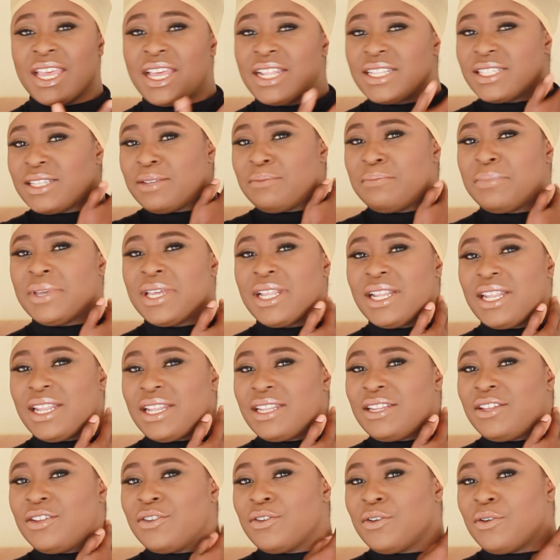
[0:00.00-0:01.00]
It's a bit,
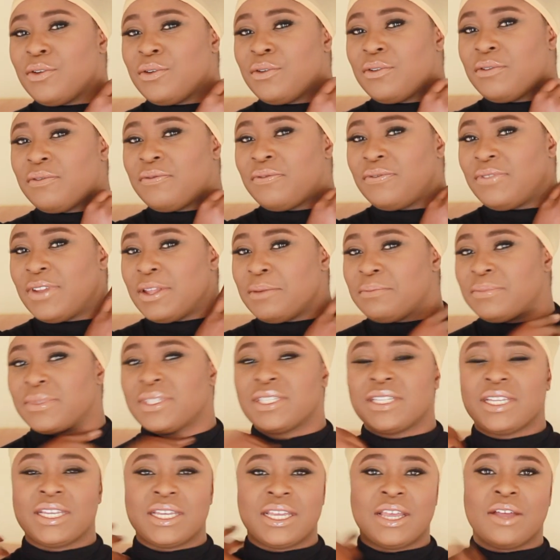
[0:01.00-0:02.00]
you know,
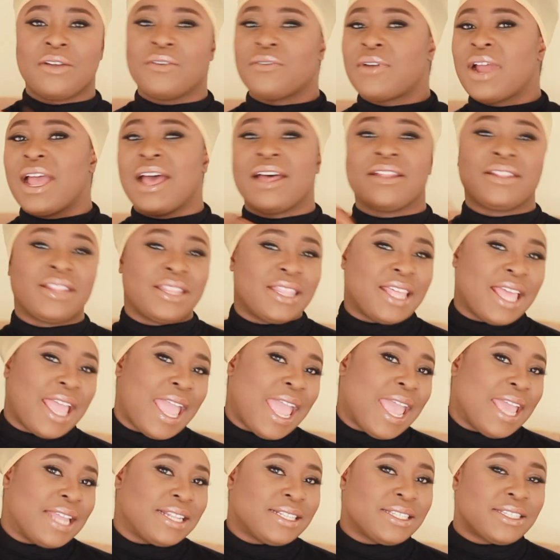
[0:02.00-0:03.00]
flimsy around the
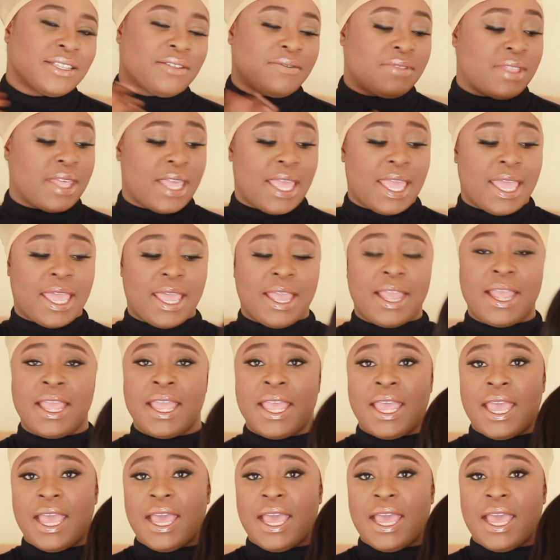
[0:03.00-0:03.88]
ends of the hair,